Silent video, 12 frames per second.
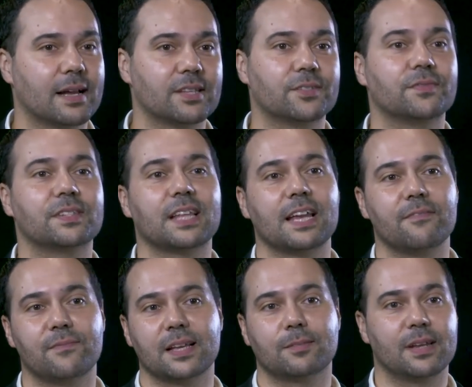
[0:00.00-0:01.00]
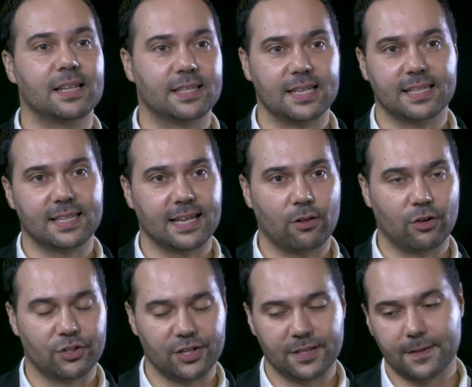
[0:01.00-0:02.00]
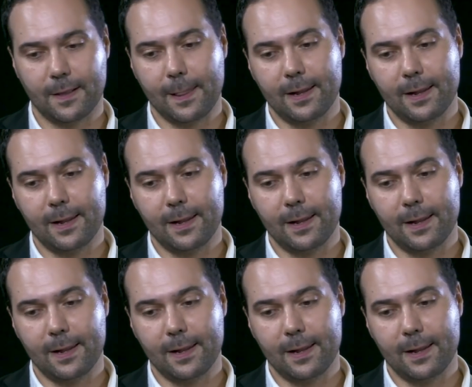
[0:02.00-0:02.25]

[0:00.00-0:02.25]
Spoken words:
amounts of state investment into these technologies.